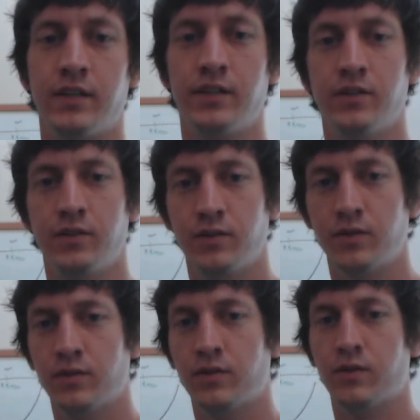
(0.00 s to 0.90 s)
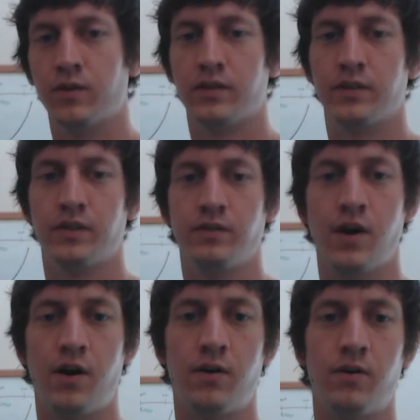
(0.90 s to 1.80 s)
You
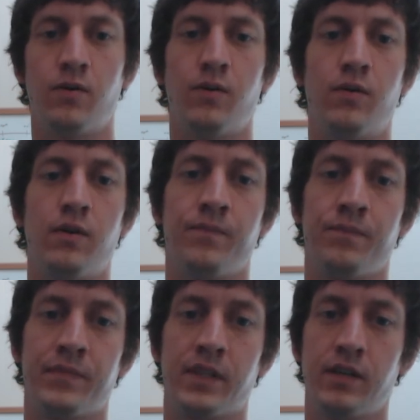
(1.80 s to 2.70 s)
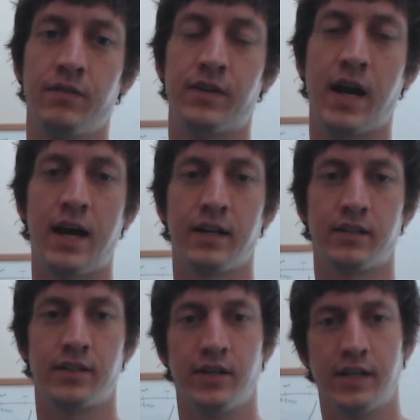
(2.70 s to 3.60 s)
know you've
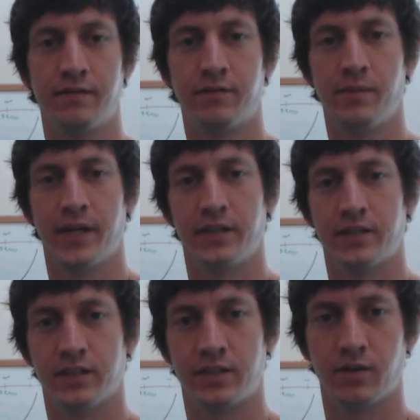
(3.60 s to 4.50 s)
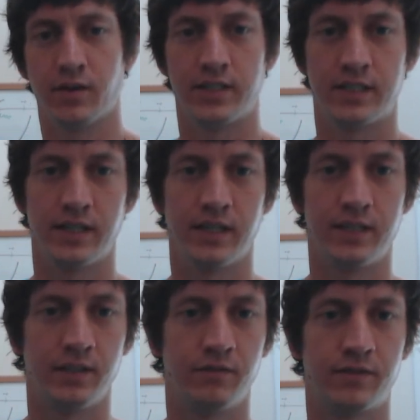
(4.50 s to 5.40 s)
got good information sources.